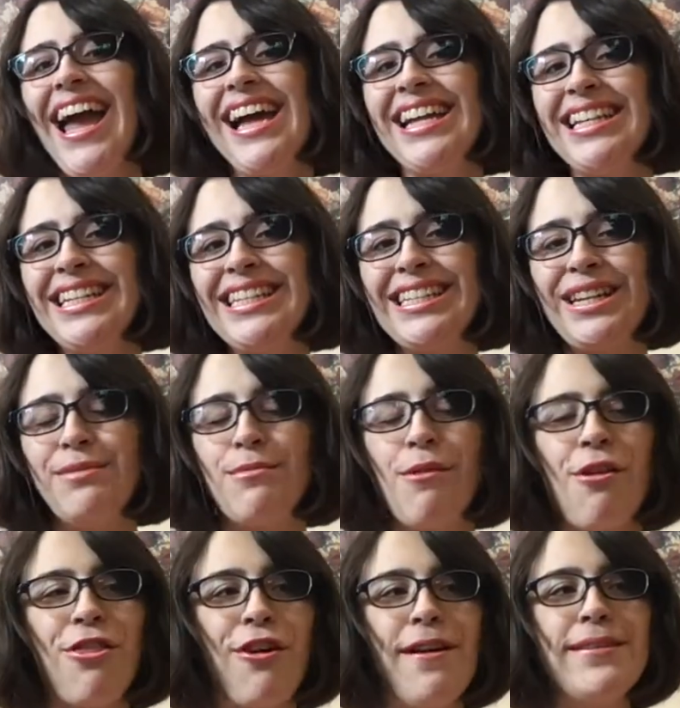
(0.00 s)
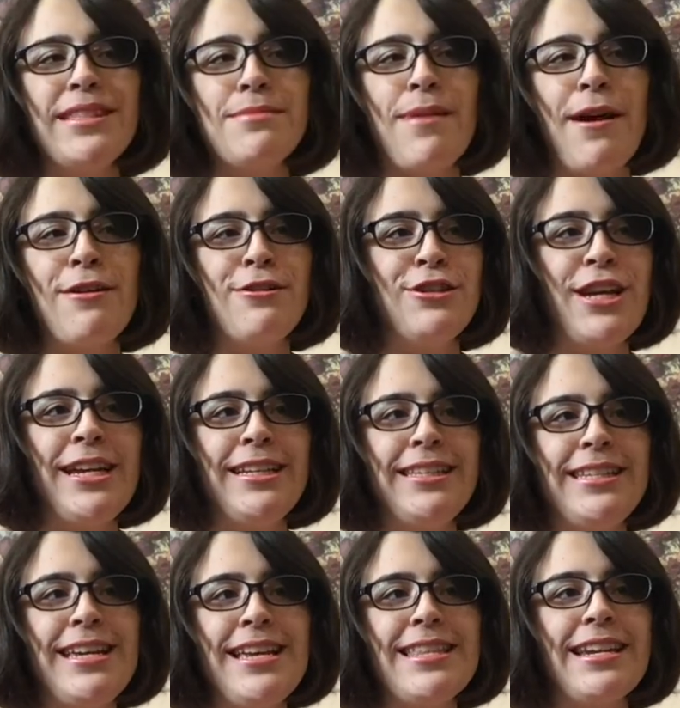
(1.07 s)
had some thoughts about
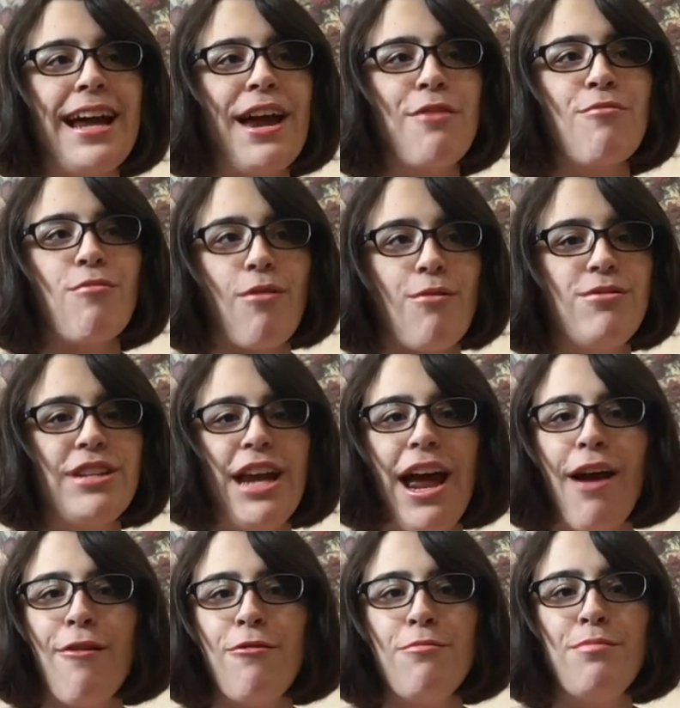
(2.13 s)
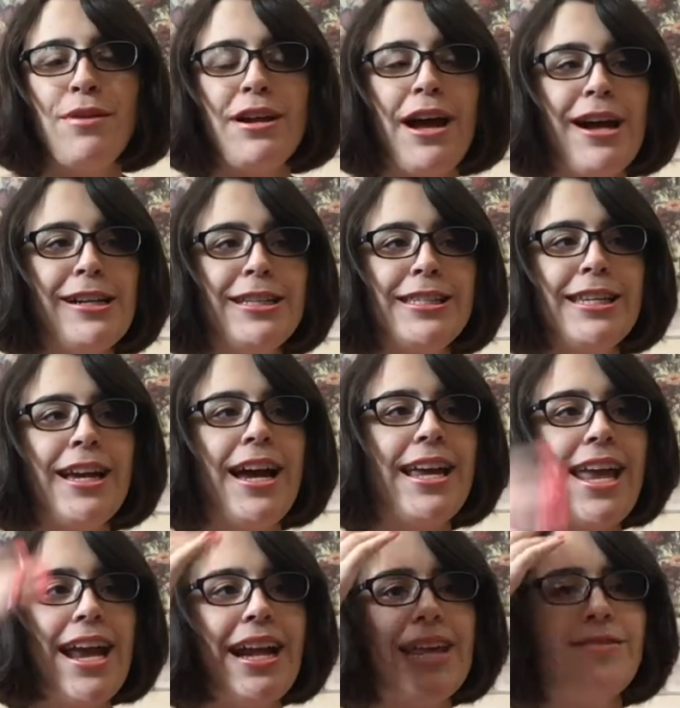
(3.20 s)
JC that I wrote down, but honestly, I
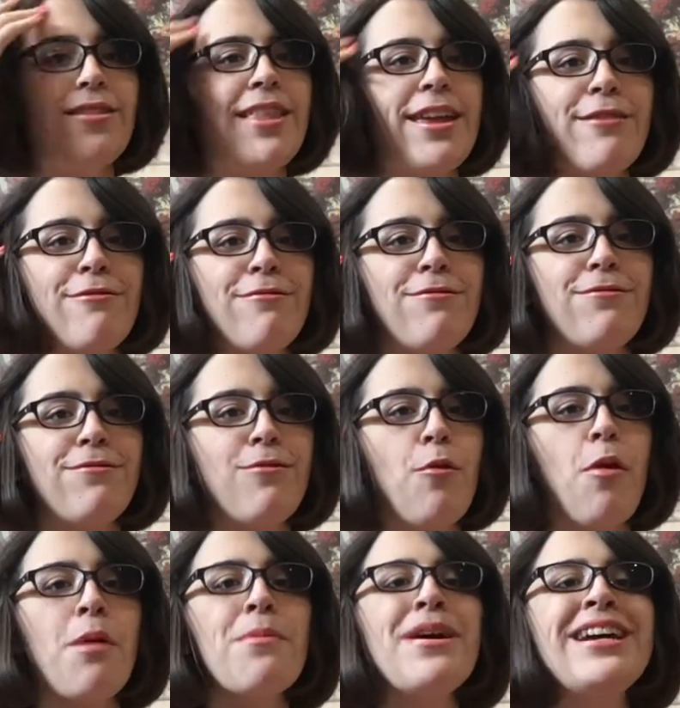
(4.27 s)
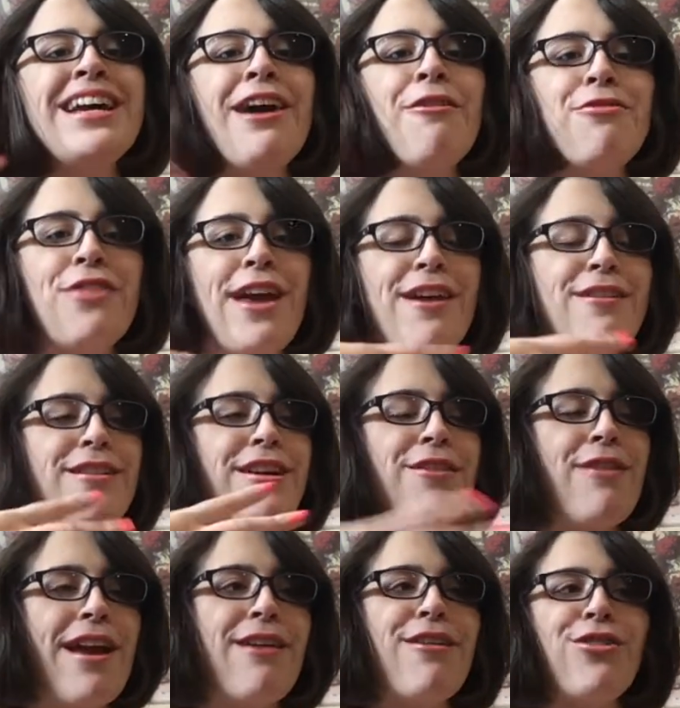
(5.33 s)
can't even like form a coherent,
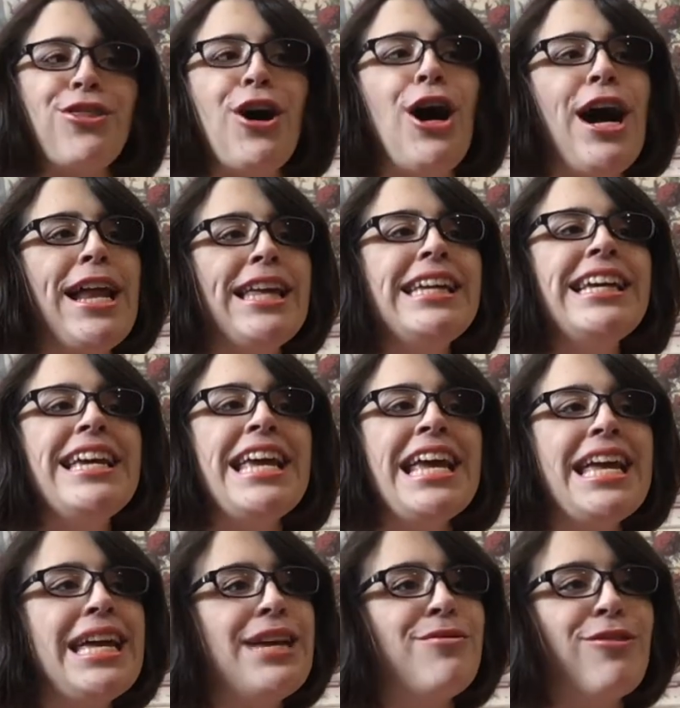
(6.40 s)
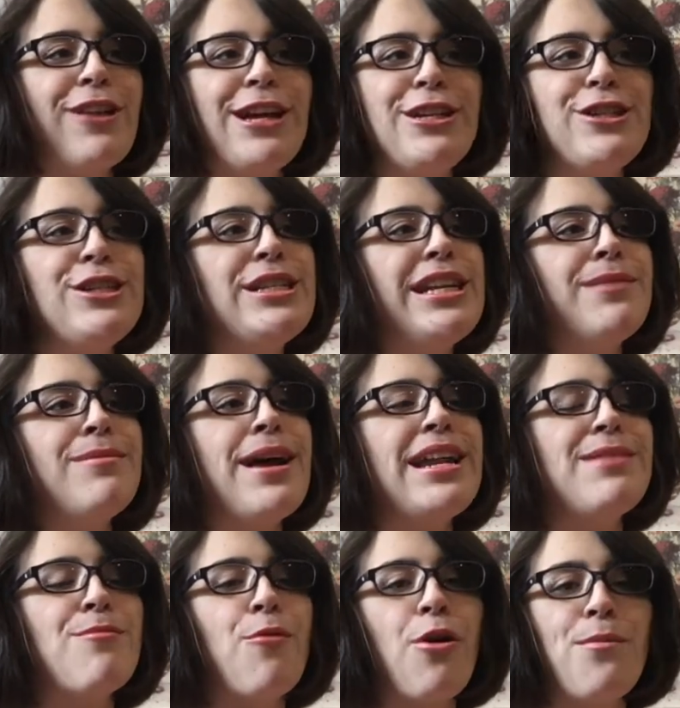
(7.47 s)
coherent thought in relation to him
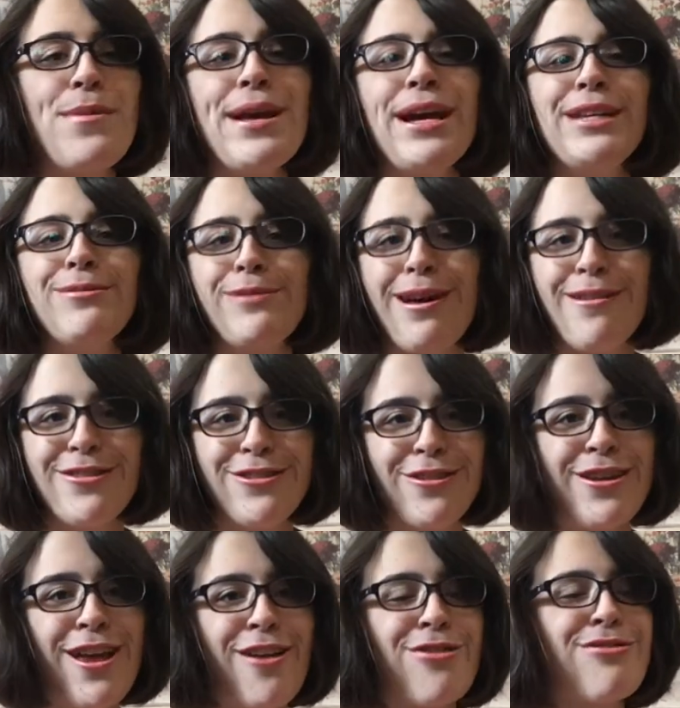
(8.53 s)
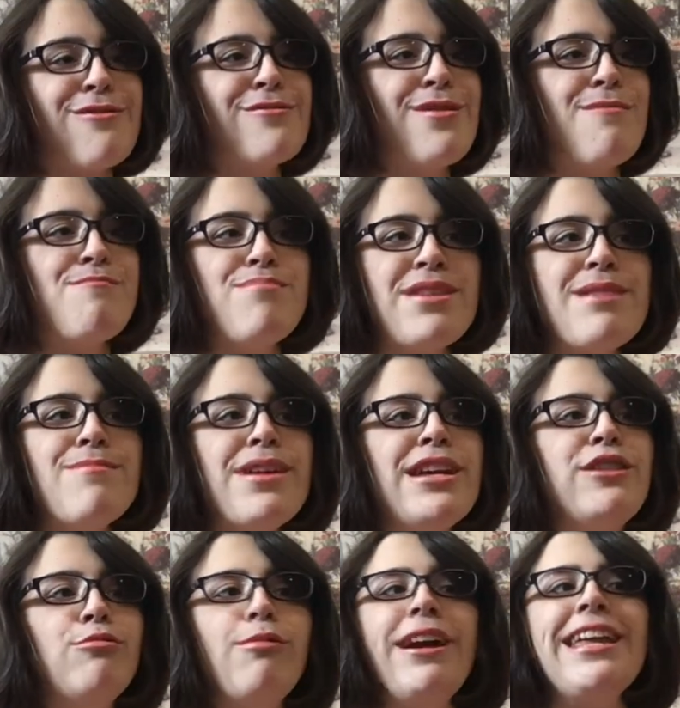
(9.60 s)
anymore because when I was looking through the
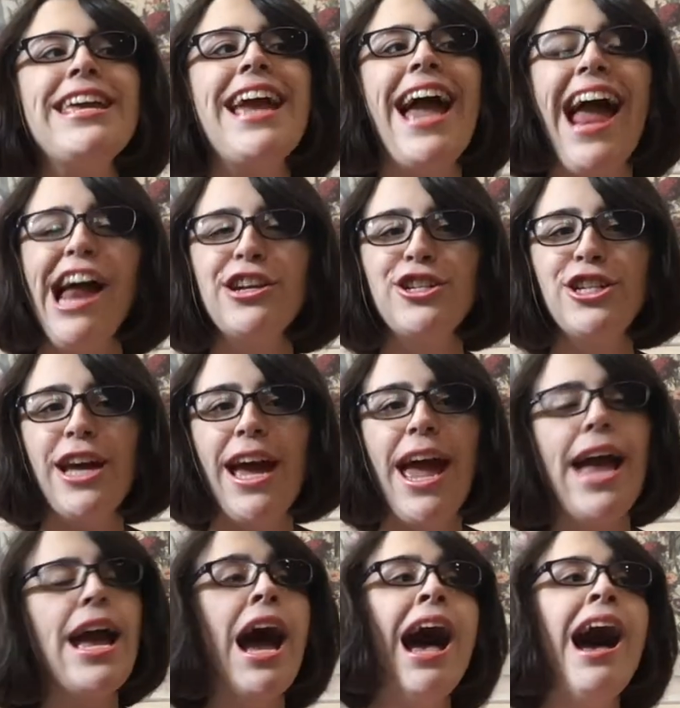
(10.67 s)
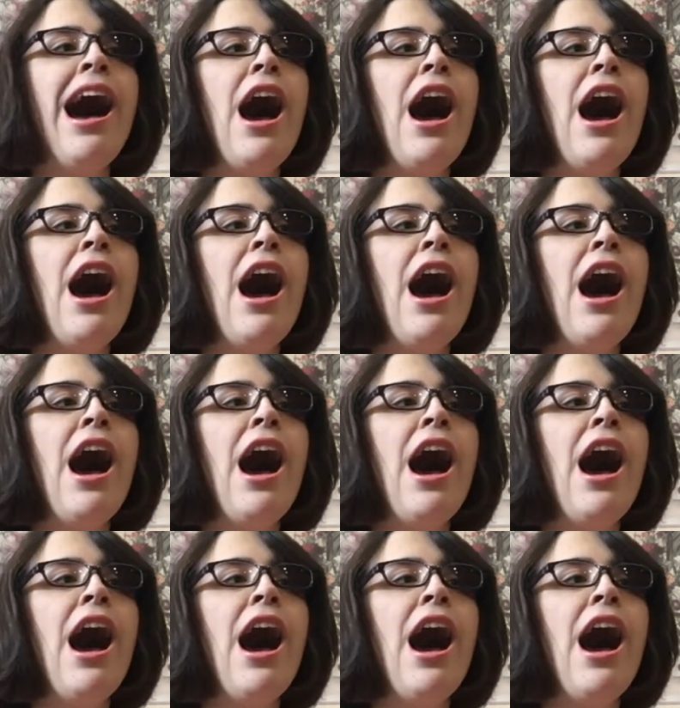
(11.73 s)
BB20 hashtag,